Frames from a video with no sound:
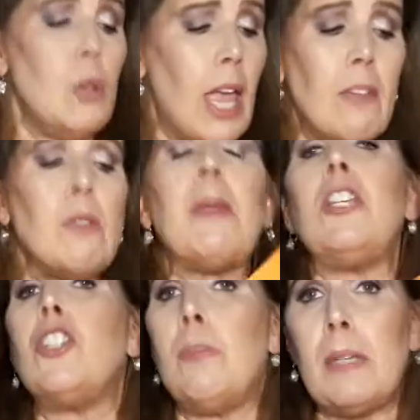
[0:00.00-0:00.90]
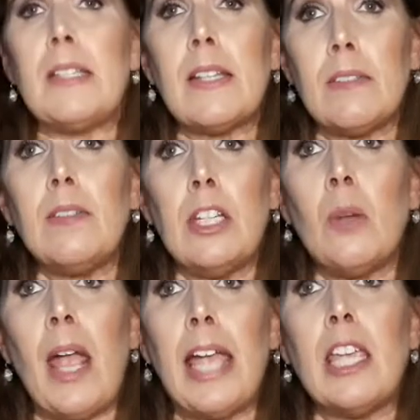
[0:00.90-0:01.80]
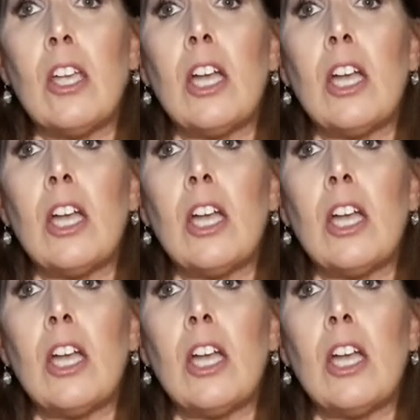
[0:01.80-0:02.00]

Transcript: everybody should be, you know, hanging